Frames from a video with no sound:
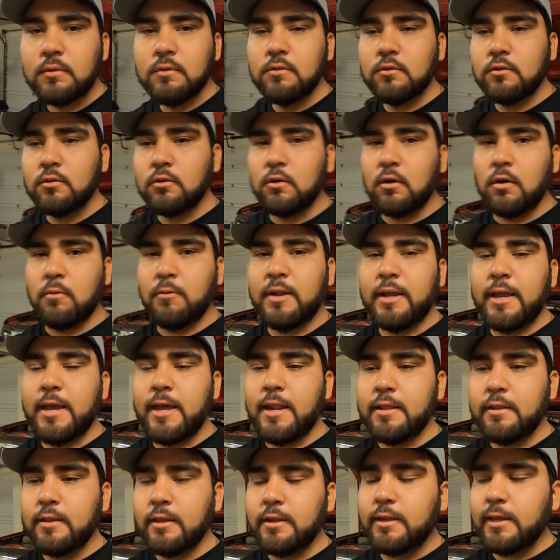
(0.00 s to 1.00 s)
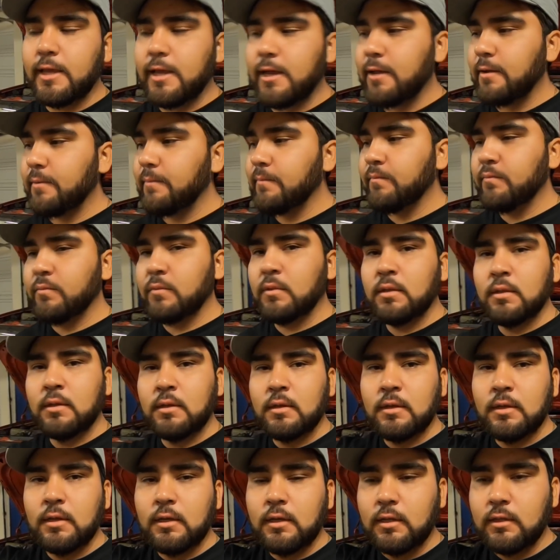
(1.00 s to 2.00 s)
So I went ahead and did that,
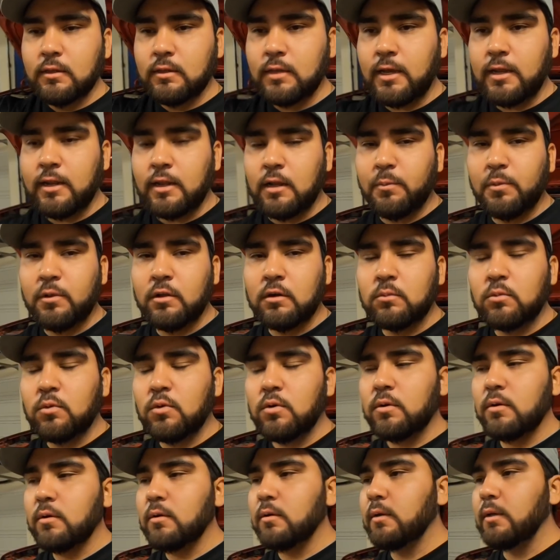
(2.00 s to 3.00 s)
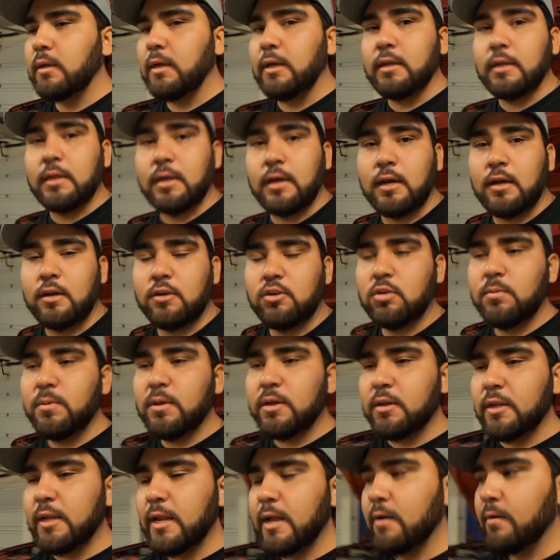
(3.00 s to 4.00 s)
tighten up a little more, and it should be
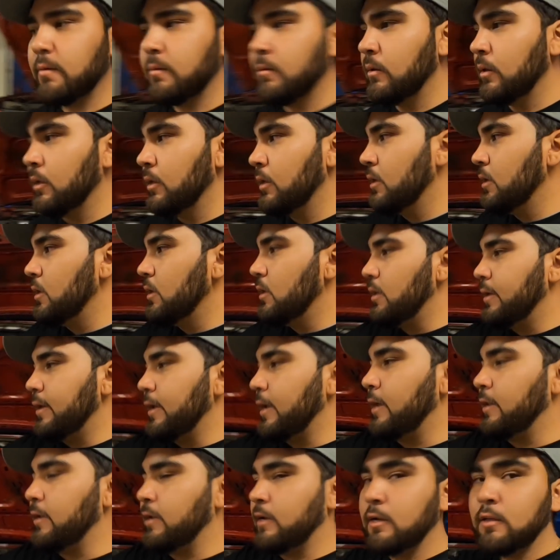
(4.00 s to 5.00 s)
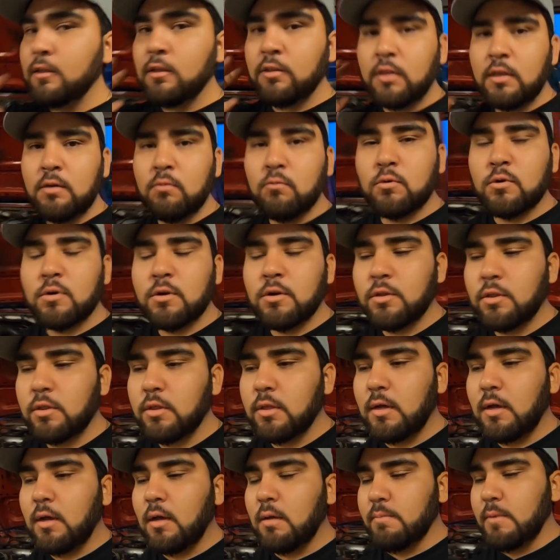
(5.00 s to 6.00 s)
good now. And another thing worth
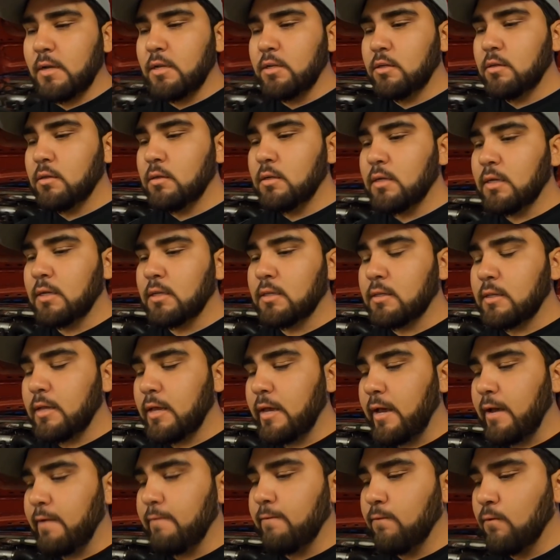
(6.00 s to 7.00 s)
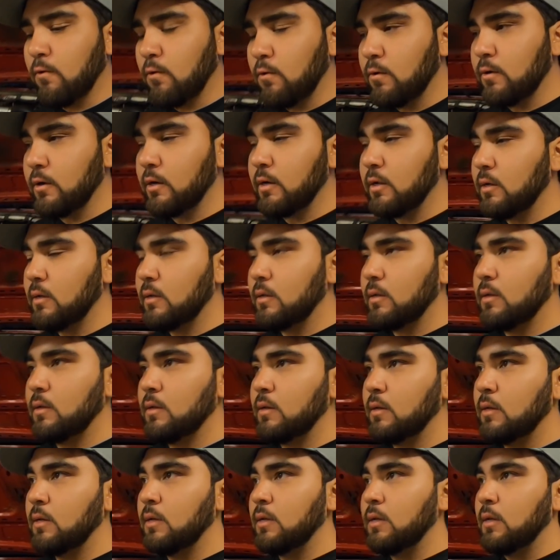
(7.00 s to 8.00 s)
mentioning is that Ford,
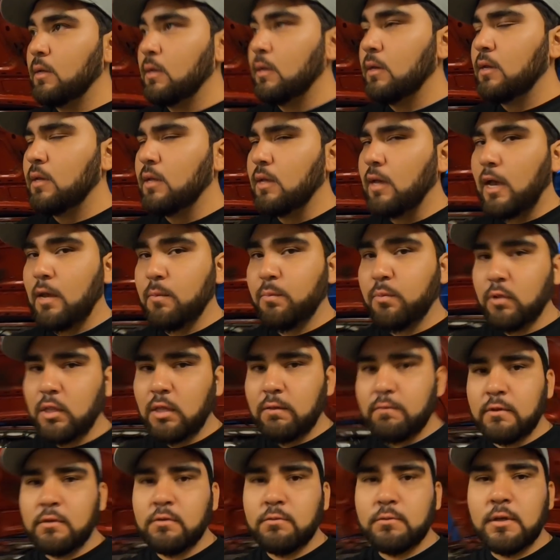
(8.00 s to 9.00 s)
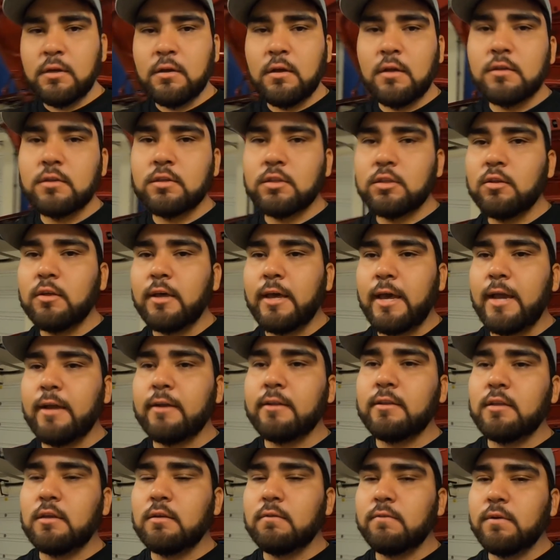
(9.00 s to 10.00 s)
I believe this recall is still
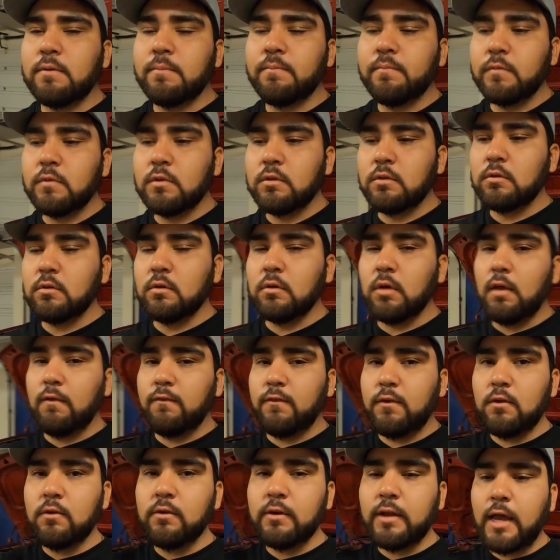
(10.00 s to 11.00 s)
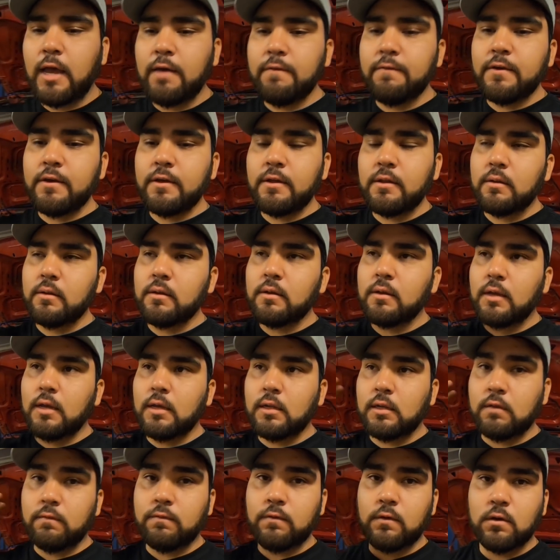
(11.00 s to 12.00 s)
active. So if you don't have it,
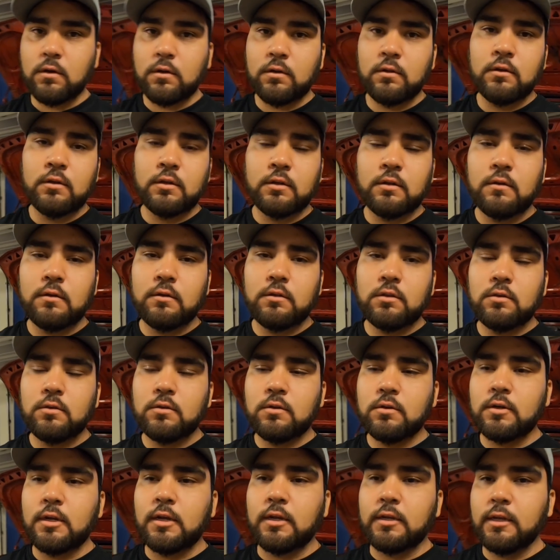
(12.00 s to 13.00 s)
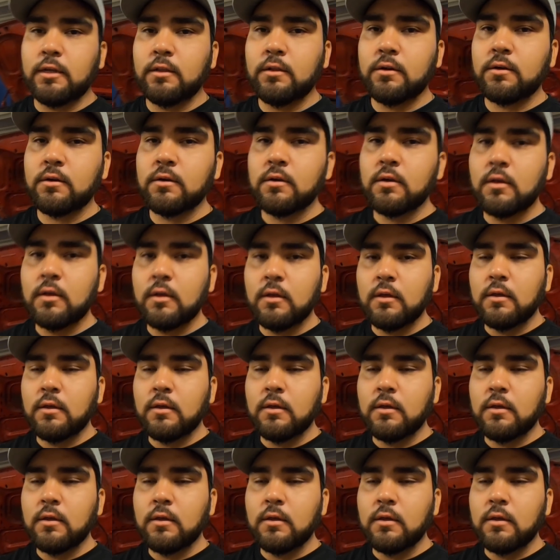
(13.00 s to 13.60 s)
and if you go to your dealer,